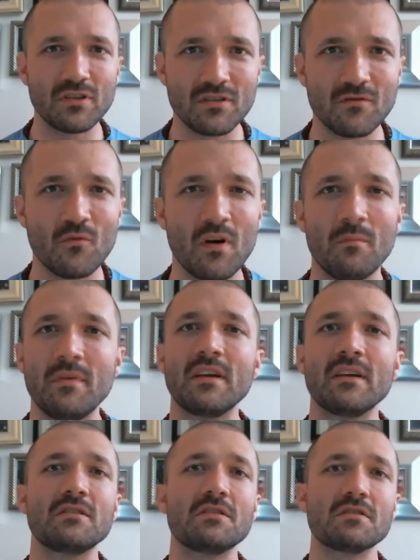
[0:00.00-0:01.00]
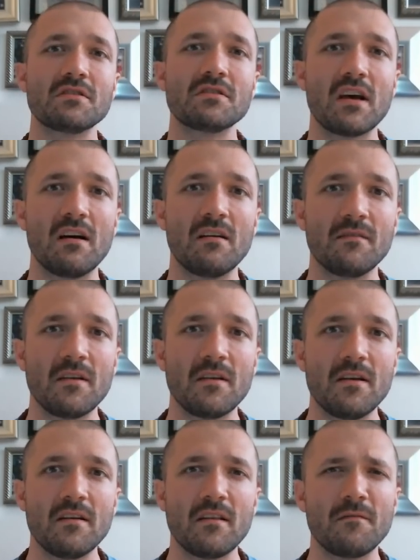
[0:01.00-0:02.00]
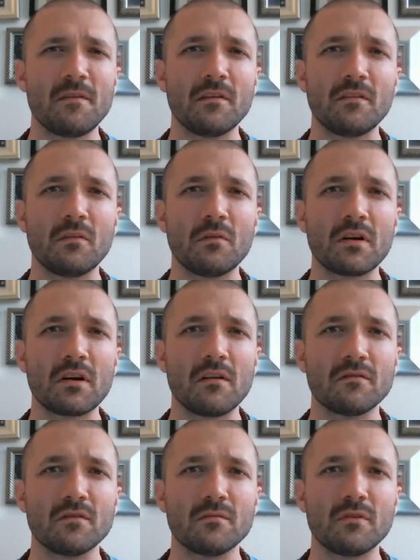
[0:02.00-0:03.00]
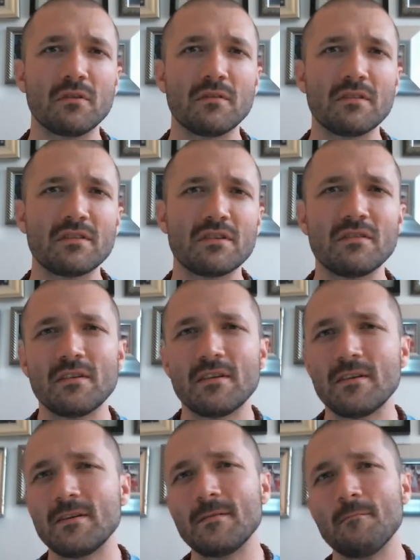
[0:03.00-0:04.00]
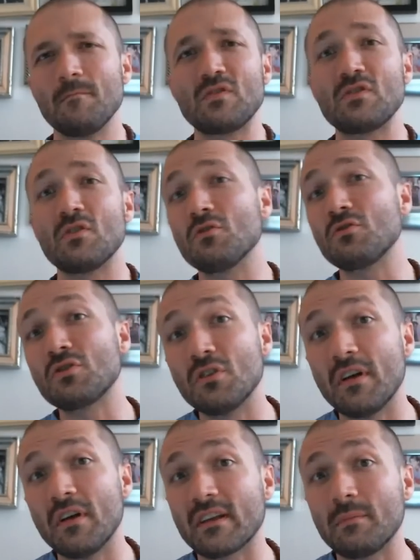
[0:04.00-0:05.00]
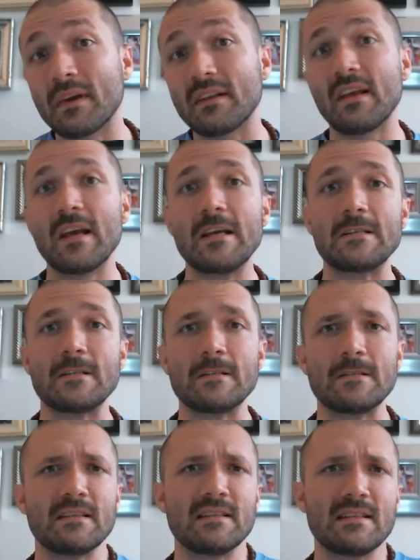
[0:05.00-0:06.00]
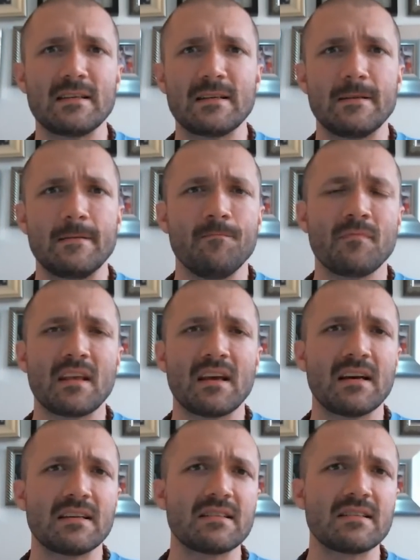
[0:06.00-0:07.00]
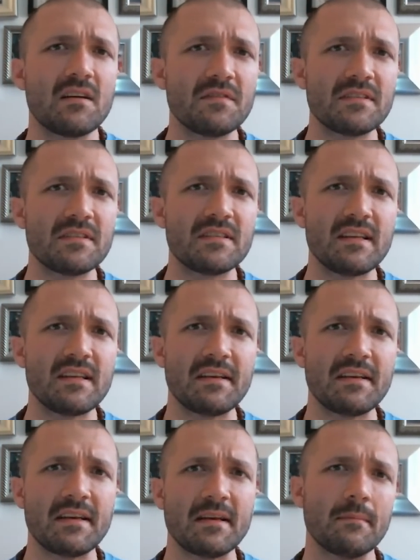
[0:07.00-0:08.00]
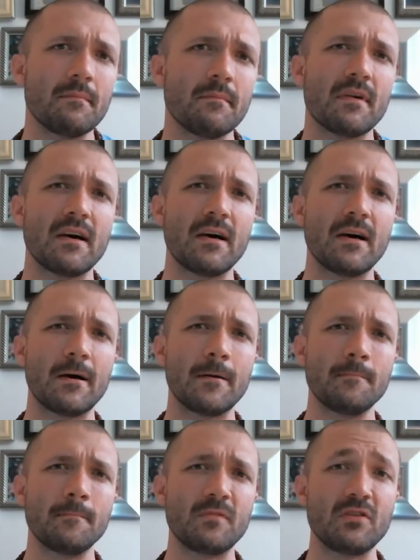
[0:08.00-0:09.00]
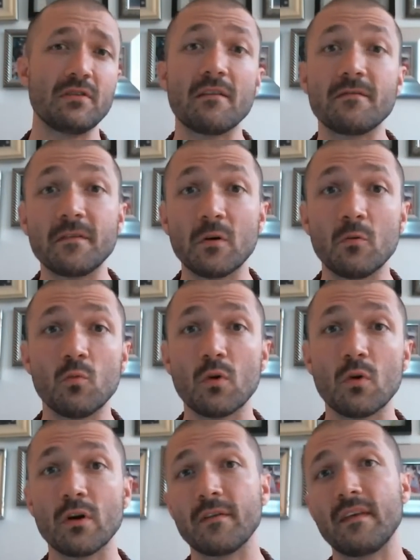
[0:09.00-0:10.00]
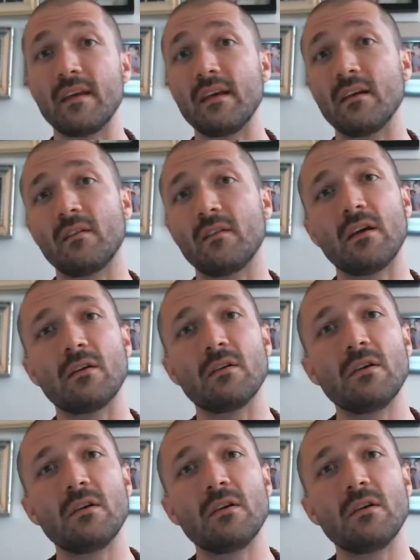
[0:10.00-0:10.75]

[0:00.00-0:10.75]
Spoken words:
of well-being to yourself that feels so uncomfortable? Is it social expectations? Is it self-esteem? Do you not feel worthy? Are there